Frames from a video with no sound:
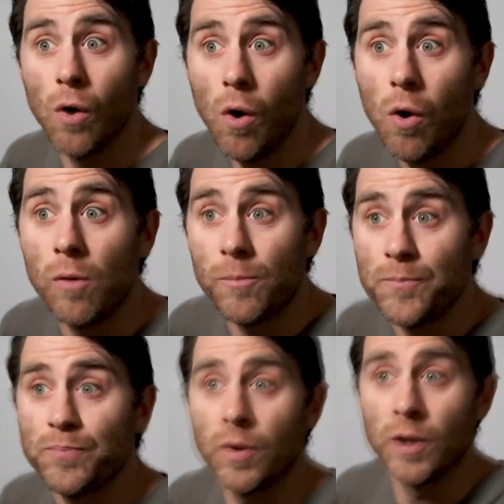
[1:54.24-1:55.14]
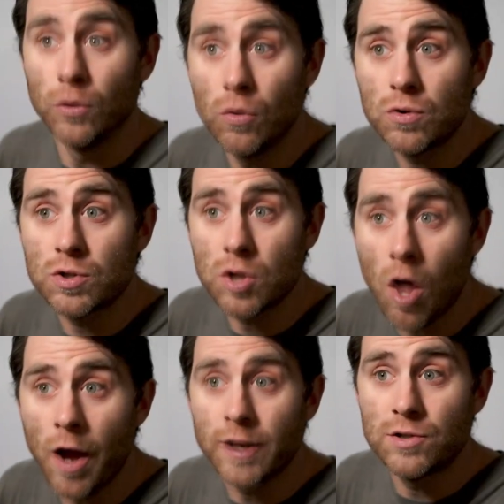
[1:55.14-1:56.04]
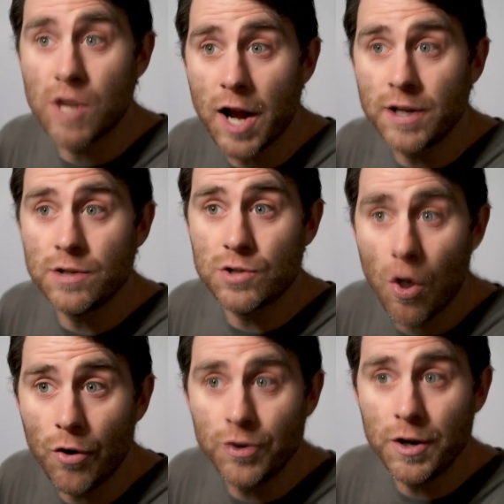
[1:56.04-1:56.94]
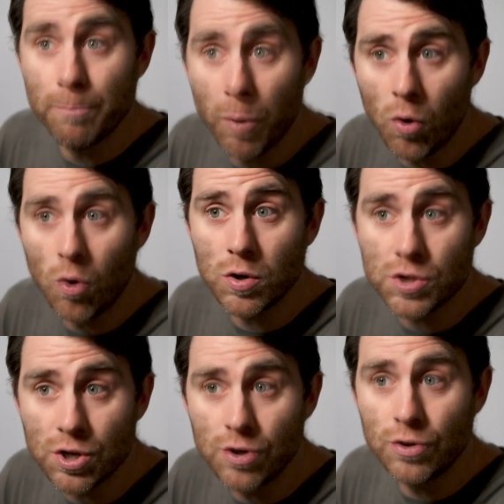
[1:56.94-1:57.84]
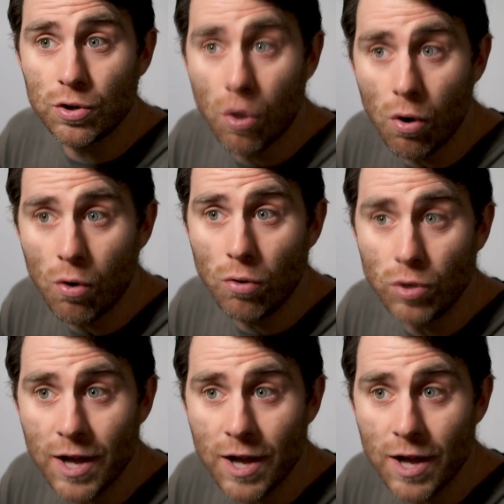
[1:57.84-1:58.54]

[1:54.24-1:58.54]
Oh, it looks like Daddy's on an important call.